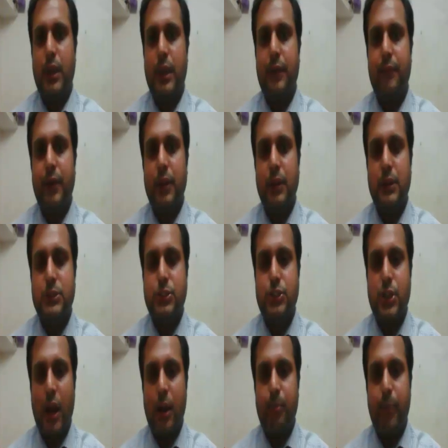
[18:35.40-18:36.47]
Even
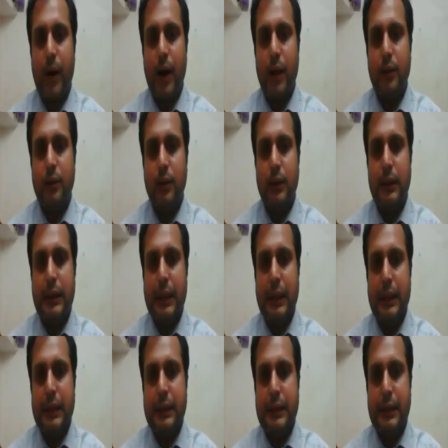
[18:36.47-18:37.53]
Japan
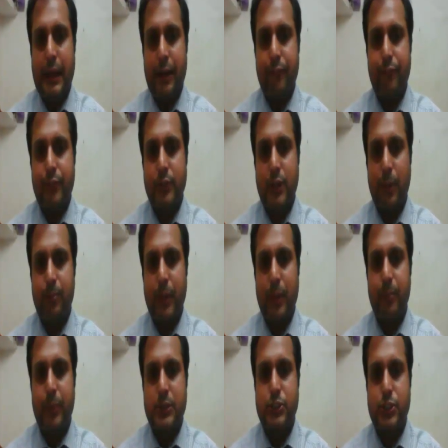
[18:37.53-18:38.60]
left the
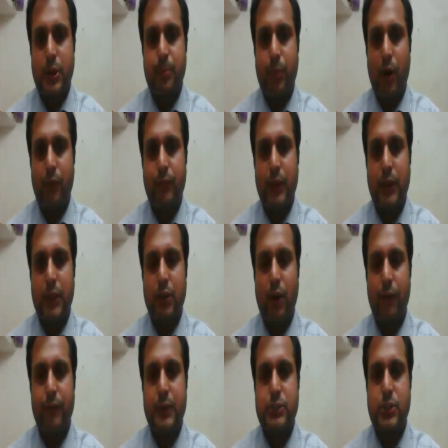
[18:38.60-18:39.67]
membership of the League
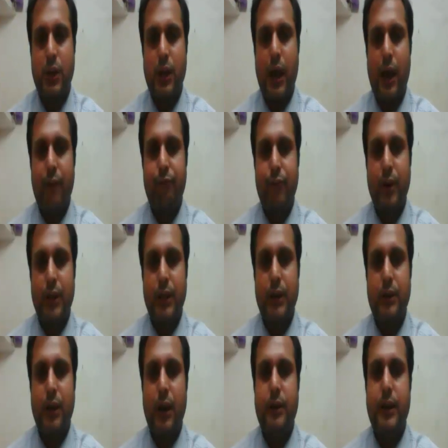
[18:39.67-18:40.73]
of Nations after
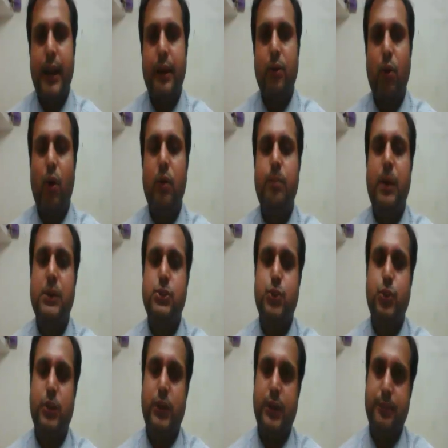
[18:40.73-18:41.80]
it attacked on
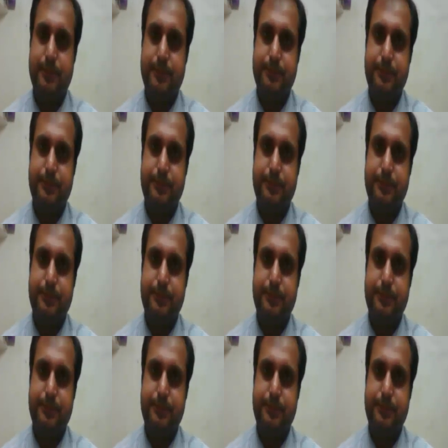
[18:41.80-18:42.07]
Manchuria.